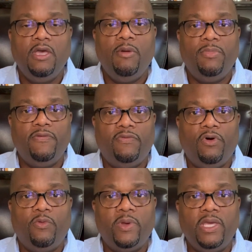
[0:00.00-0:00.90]

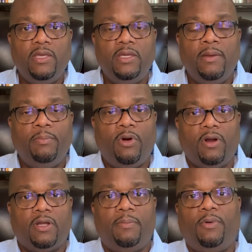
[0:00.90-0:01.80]
before we
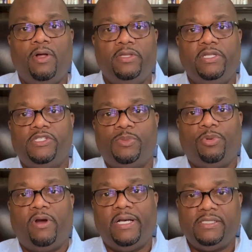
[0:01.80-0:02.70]
embark upon this
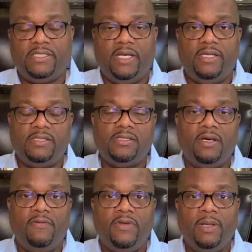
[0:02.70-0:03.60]
process
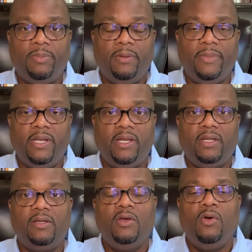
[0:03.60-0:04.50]
of
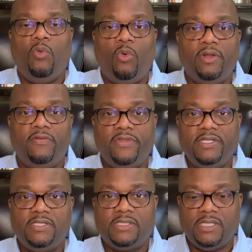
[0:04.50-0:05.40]
implementing one of
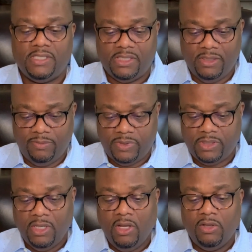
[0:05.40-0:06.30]
these
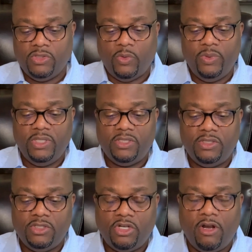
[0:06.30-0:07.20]
systems. So we need to
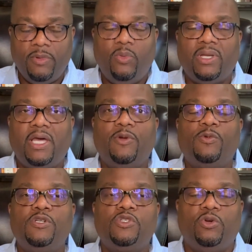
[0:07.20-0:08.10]
determine what kind of
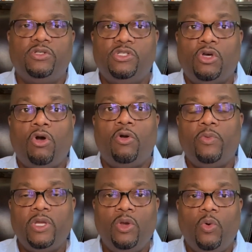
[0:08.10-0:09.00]
resources are
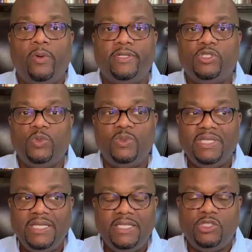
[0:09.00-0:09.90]
we going to
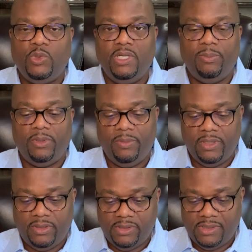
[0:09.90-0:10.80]
need to
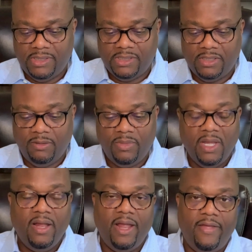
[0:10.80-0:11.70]
implement this system.
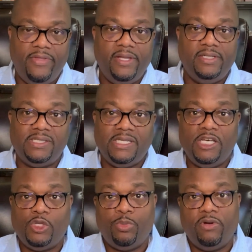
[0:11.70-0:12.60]
And then it
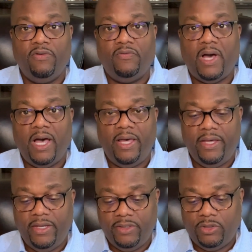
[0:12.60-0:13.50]
says
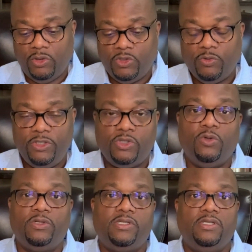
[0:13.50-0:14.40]
provide those
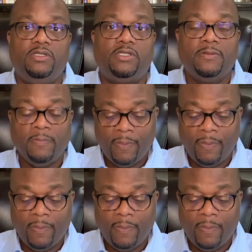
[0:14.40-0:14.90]
resources,